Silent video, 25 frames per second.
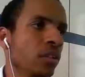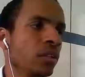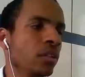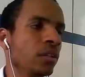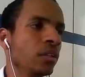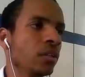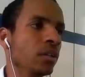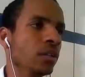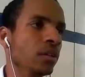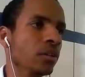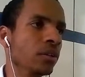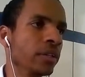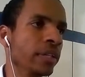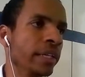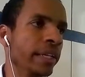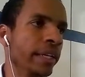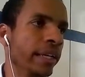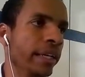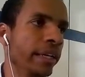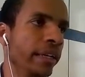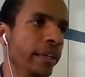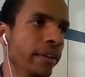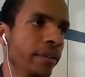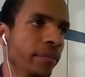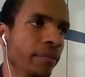
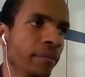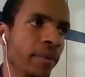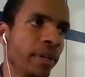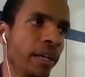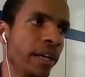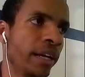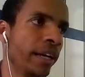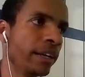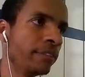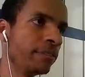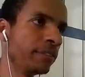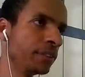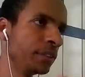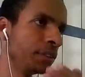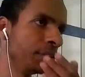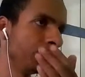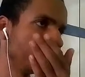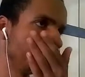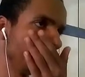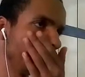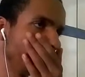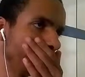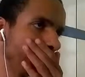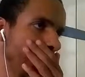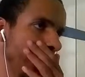Okay, I have a
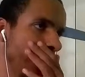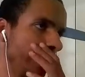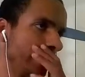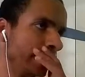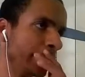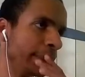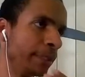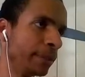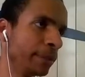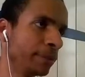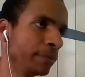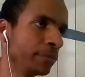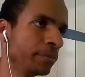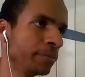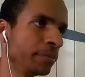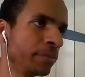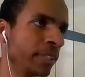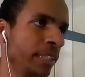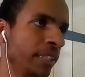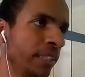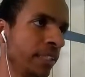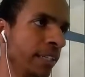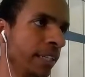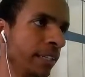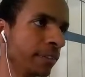choice here and I
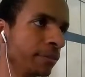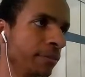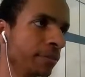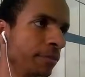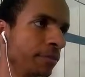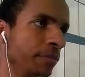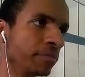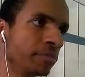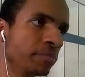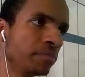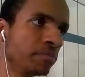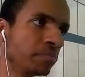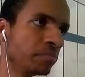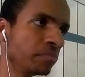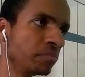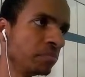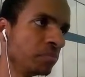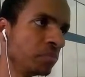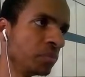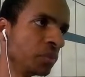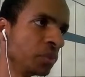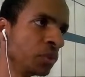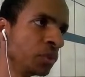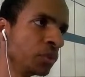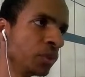have
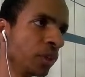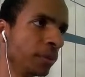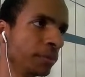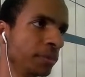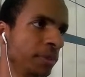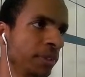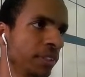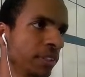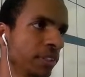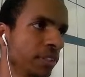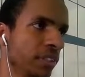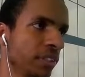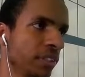two options.